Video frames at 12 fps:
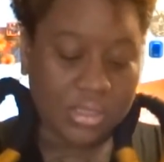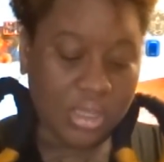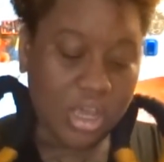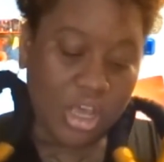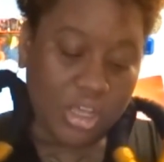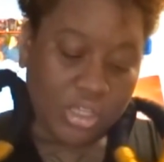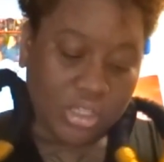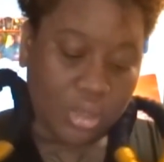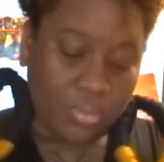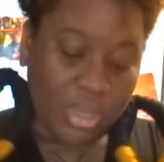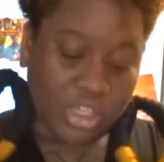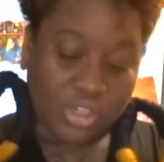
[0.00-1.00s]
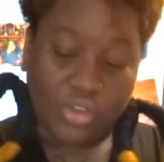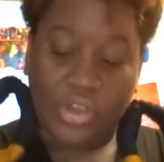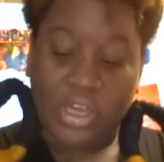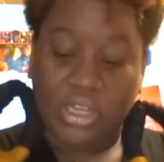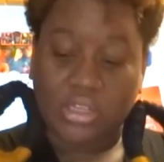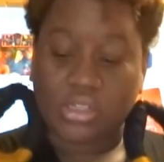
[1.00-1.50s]
So mixed
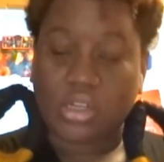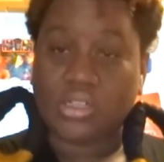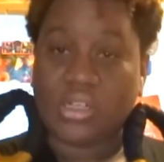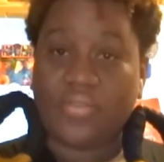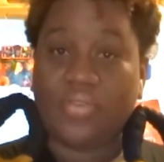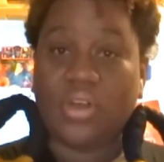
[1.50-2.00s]
greens are definitely,